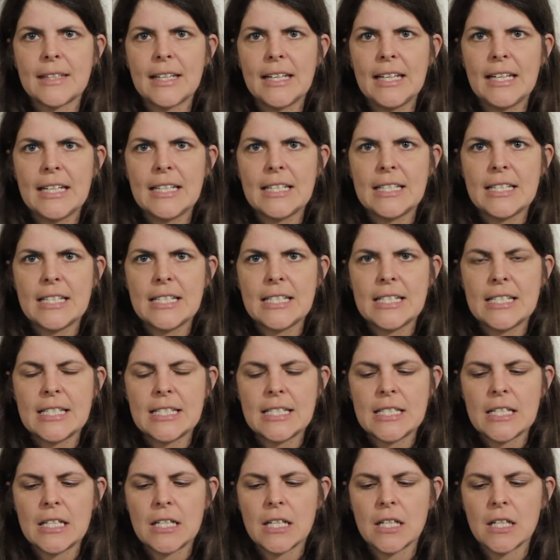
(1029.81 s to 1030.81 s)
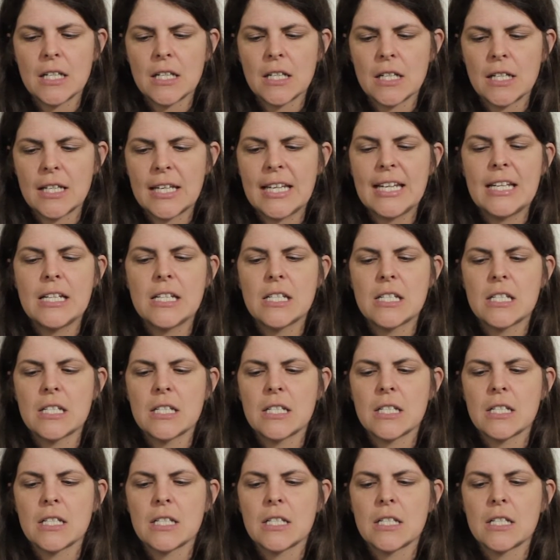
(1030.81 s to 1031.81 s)
It is Kid
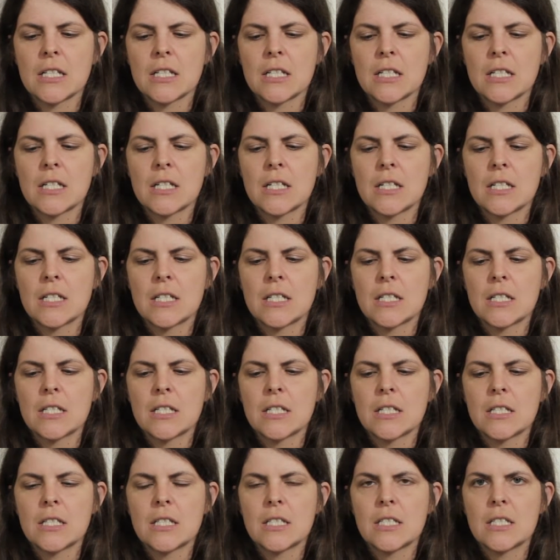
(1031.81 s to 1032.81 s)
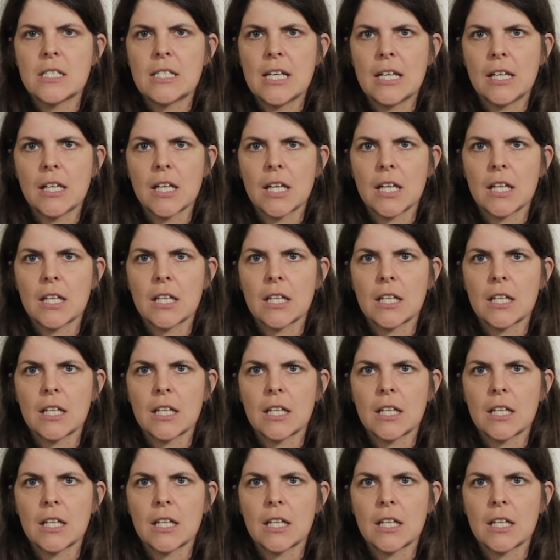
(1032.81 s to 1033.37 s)
Silk.